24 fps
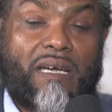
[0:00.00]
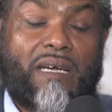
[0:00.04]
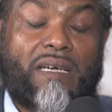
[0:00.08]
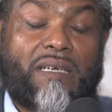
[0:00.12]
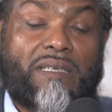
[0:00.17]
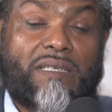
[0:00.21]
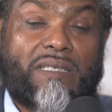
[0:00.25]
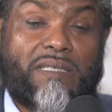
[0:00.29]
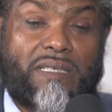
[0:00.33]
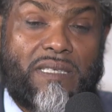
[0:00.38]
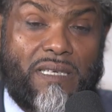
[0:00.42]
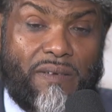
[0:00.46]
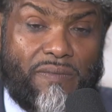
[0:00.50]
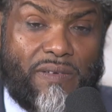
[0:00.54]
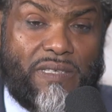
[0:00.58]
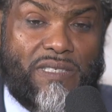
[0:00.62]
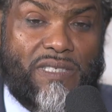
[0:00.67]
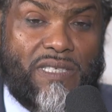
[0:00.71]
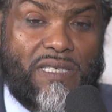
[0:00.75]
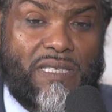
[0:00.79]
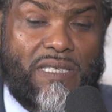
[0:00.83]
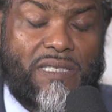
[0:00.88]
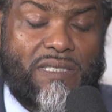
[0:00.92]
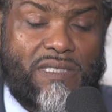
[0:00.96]

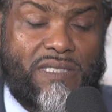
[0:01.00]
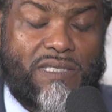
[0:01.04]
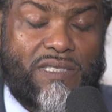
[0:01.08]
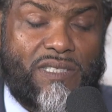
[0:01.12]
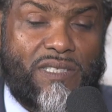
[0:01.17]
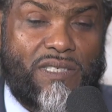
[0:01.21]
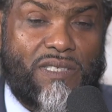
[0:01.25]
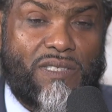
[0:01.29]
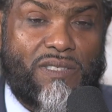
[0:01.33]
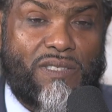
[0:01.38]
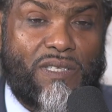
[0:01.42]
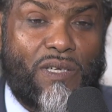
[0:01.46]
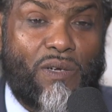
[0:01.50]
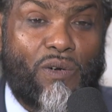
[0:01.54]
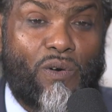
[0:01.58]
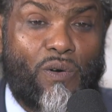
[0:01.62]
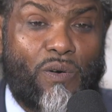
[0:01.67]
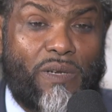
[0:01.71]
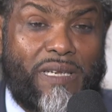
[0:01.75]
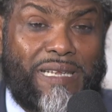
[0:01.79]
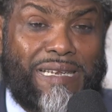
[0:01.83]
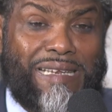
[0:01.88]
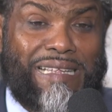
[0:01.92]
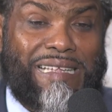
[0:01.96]
services. She's the
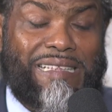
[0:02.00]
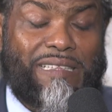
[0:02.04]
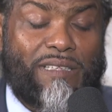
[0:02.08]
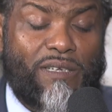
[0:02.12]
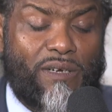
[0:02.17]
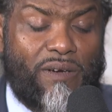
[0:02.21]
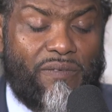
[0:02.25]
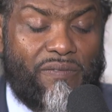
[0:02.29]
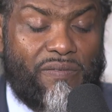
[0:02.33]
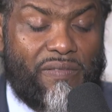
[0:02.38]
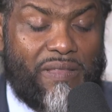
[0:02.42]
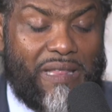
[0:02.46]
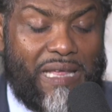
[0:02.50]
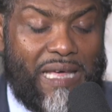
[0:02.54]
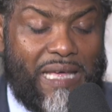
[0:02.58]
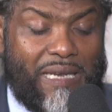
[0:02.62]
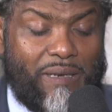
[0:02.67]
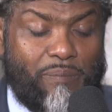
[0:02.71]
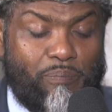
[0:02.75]
coordinator of that